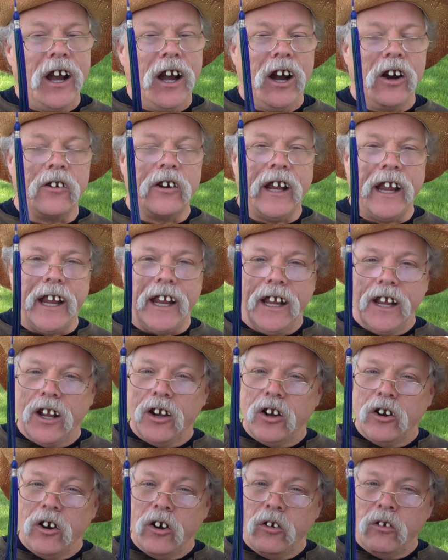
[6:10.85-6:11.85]
Okay.
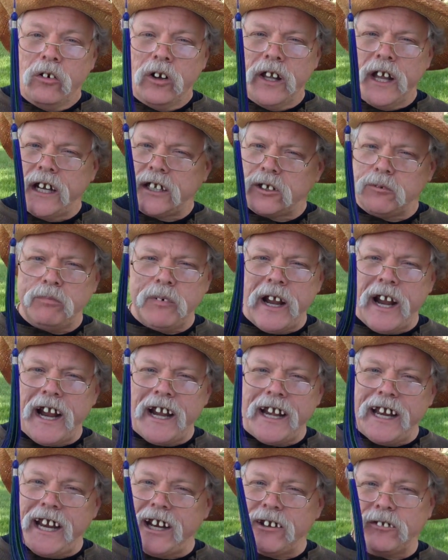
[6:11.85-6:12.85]
Well, that's
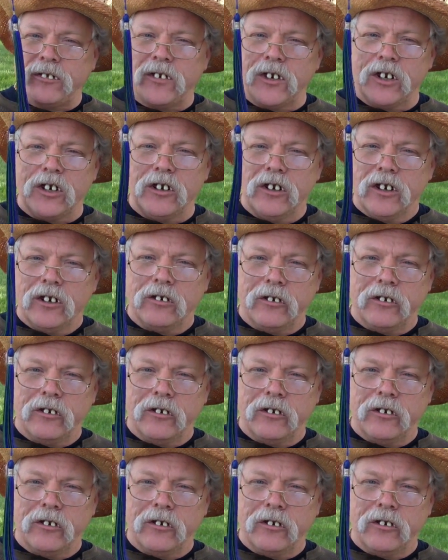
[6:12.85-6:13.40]
about it for